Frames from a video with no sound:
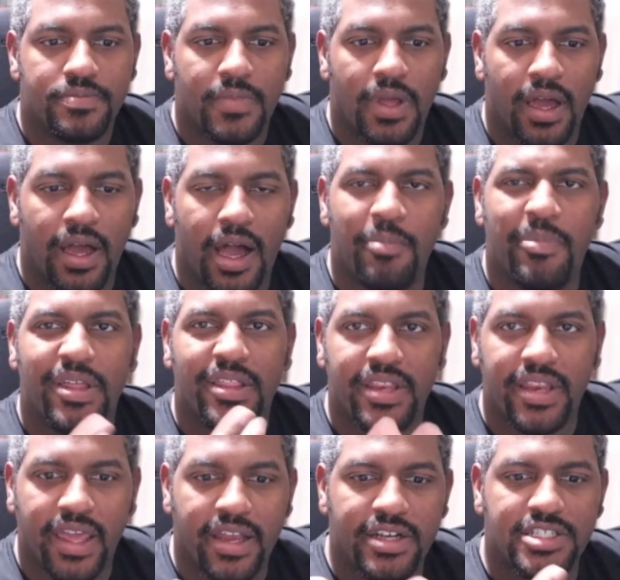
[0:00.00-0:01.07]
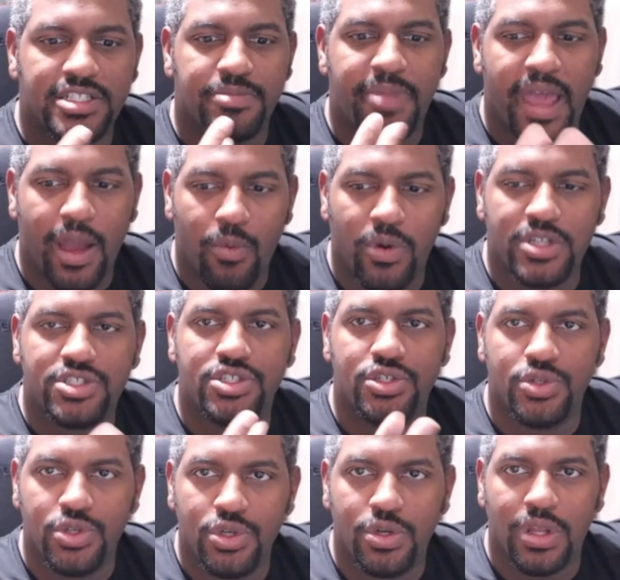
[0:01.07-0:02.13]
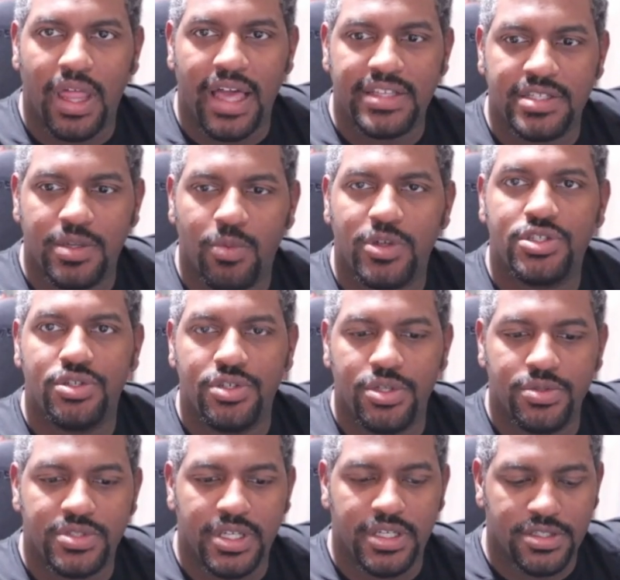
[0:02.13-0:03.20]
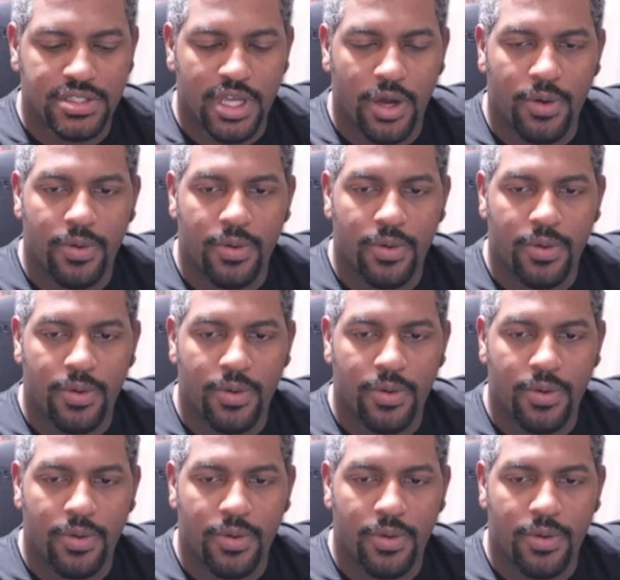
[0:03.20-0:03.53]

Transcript: ability energy back once you utilize it, once you use it. So